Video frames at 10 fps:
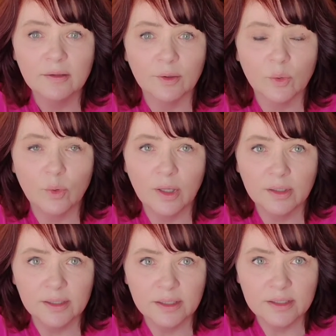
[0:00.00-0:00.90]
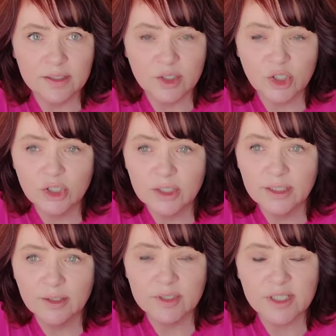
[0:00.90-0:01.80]
The quality is good.
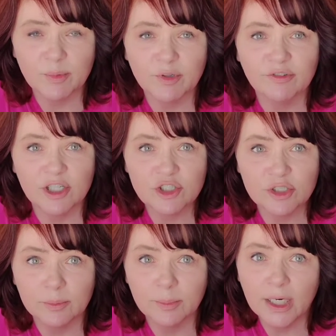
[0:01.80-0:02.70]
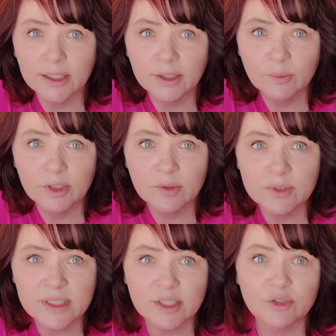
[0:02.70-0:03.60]
It was a professional body when it
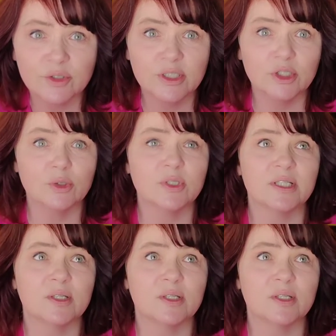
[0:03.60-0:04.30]
was introduced.